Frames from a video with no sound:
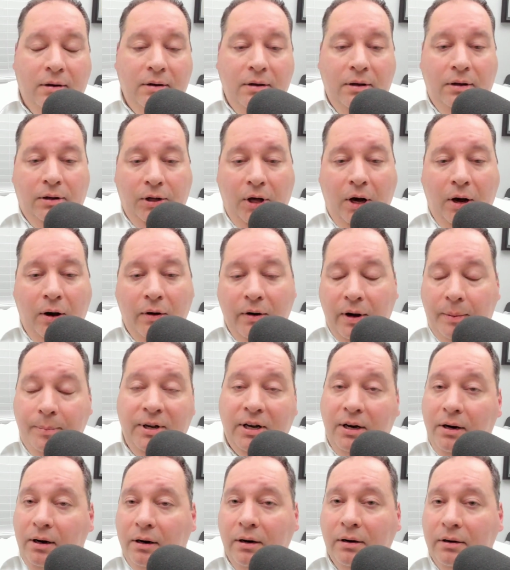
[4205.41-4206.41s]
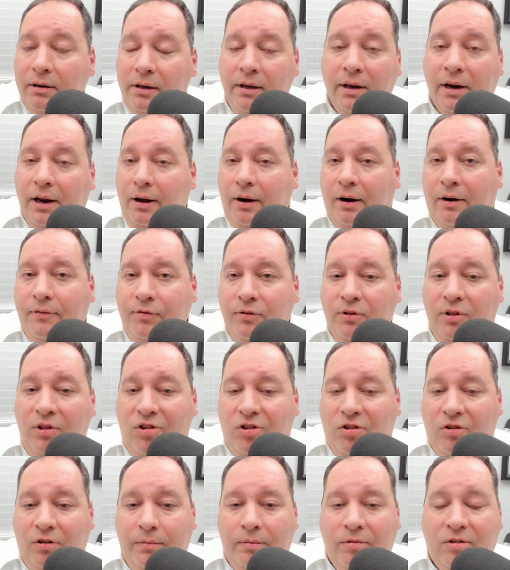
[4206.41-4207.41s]
hello, I'm here and I offer these
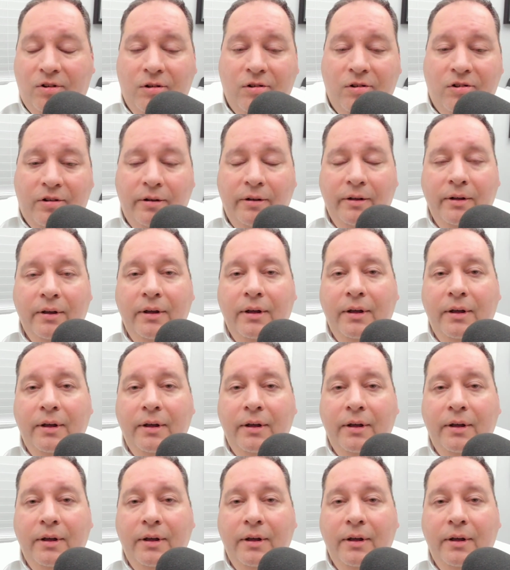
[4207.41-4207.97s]
services.